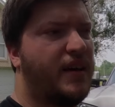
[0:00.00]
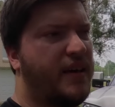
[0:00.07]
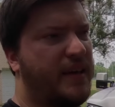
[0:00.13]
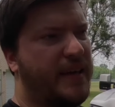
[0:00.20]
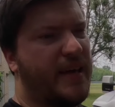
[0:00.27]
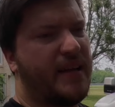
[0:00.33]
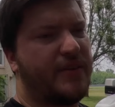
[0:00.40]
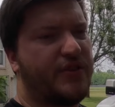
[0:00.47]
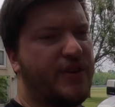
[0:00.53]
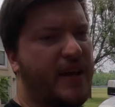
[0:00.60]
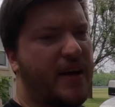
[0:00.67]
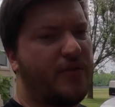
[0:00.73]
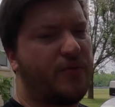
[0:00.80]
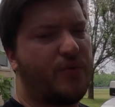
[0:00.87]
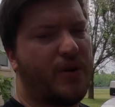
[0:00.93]
get you
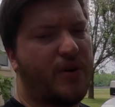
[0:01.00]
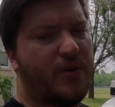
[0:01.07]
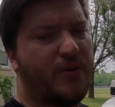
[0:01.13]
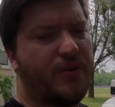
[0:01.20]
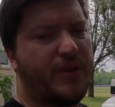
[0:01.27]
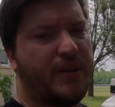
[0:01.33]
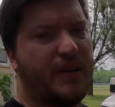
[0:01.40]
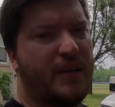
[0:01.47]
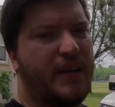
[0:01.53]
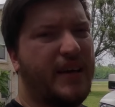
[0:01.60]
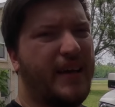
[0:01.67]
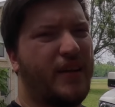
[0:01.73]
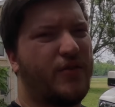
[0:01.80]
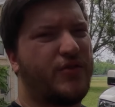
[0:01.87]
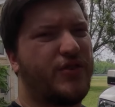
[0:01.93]
down the road.
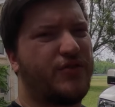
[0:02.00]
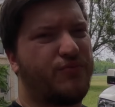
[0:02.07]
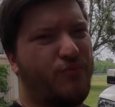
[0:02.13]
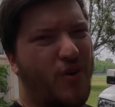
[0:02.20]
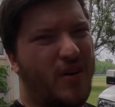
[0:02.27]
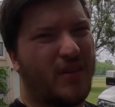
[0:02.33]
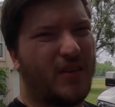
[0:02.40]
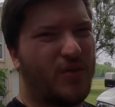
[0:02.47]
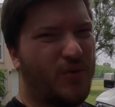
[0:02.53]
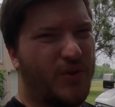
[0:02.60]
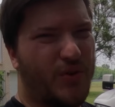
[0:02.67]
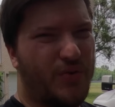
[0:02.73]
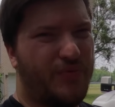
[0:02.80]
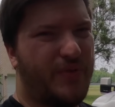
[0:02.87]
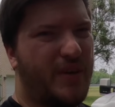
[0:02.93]
It'll just run a little
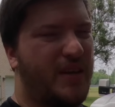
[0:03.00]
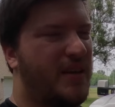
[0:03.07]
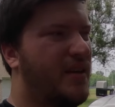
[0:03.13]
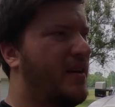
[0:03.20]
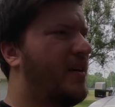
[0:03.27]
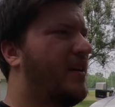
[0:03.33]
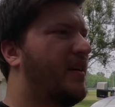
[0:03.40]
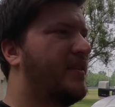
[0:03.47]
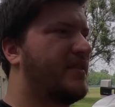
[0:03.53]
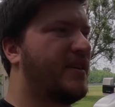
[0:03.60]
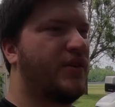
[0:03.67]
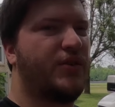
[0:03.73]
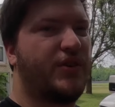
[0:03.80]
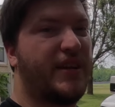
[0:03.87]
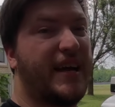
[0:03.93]
goofy
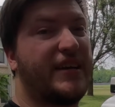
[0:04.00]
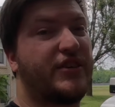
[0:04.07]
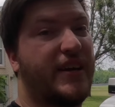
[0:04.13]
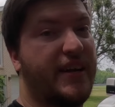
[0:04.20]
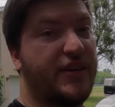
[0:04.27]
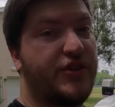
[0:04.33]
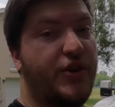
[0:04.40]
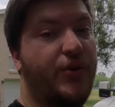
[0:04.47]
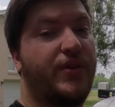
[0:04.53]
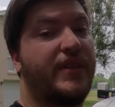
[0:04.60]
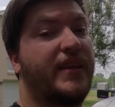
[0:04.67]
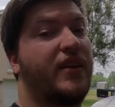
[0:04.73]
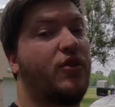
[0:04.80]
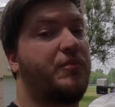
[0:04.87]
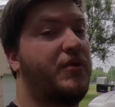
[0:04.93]
until you can actually get a tune, and
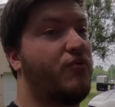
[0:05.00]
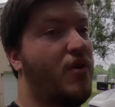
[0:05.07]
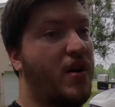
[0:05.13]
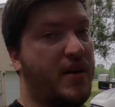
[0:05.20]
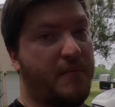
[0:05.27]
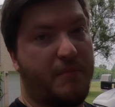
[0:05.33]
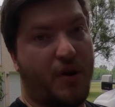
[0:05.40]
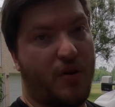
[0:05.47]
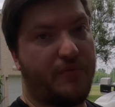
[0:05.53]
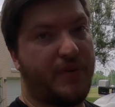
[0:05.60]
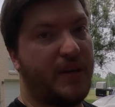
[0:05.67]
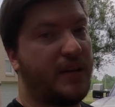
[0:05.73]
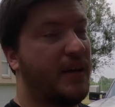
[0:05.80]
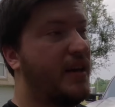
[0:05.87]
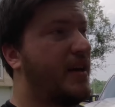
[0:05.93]
then it'll be running
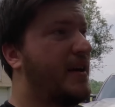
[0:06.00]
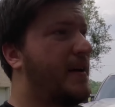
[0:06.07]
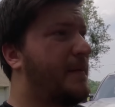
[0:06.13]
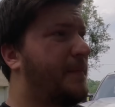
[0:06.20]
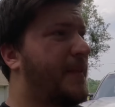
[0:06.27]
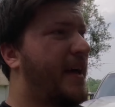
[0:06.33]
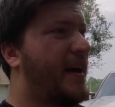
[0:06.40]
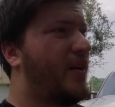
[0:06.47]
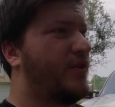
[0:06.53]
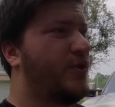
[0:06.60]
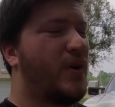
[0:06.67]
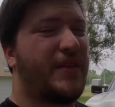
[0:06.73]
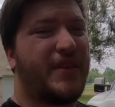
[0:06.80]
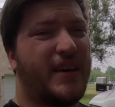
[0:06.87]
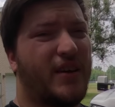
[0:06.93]
perfect. Now, do
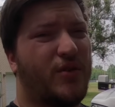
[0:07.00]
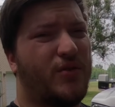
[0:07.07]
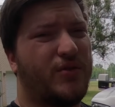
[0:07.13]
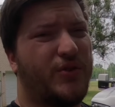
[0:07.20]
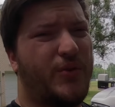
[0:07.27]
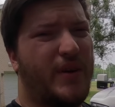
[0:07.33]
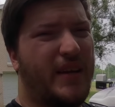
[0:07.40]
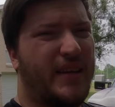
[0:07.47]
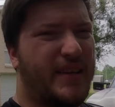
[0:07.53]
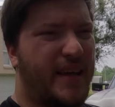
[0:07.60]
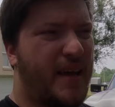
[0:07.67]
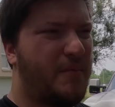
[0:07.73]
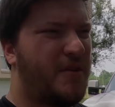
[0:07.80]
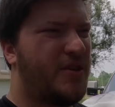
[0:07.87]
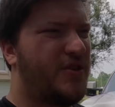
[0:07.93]
I think it'll do any
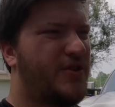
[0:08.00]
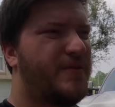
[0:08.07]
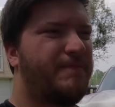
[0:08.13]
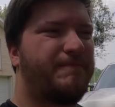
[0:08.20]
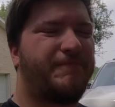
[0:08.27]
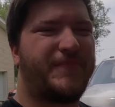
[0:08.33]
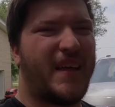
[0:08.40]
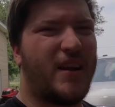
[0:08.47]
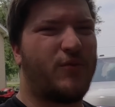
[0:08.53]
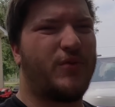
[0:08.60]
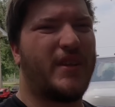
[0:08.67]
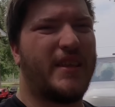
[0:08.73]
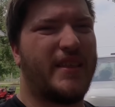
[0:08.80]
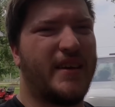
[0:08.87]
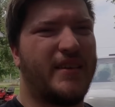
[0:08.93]
damage? I don't
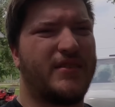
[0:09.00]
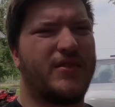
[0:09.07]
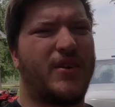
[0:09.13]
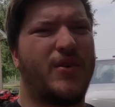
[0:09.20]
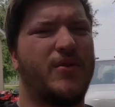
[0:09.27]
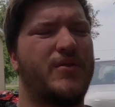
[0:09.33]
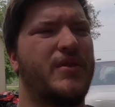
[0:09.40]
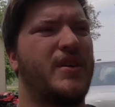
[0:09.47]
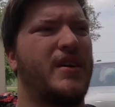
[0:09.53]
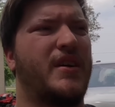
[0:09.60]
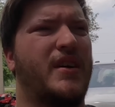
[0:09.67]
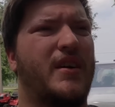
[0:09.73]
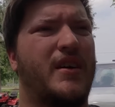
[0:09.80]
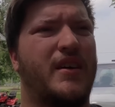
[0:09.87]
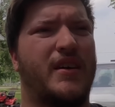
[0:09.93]
really think so.
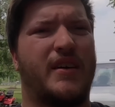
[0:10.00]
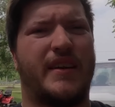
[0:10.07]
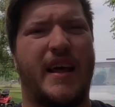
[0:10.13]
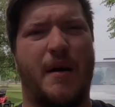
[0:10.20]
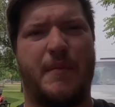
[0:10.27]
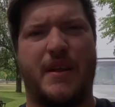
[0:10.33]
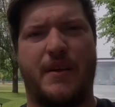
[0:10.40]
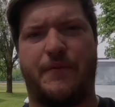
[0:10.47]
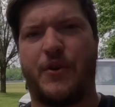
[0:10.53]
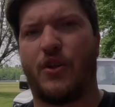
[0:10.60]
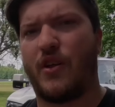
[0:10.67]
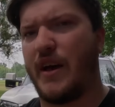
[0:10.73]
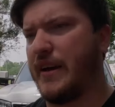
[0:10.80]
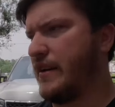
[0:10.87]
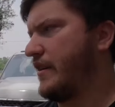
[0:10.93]
Now, I mean, if you're
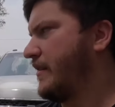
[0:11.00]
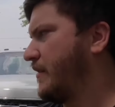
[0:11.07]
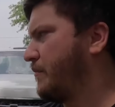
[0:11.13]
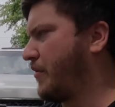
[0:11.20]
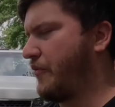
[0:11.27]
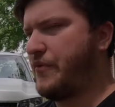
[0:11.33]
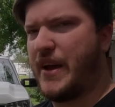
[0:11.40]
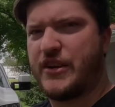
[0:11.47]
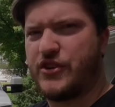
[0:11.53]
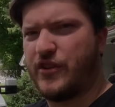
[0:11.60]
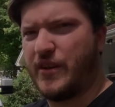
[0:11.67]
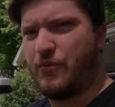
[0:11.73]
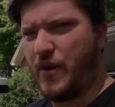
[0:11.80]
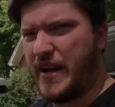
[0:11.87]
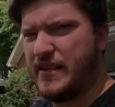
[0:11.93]
like professionally
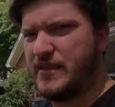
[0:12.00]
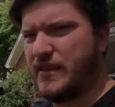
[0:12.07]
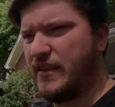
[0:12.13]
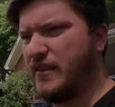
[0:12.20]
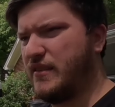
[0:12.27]
racing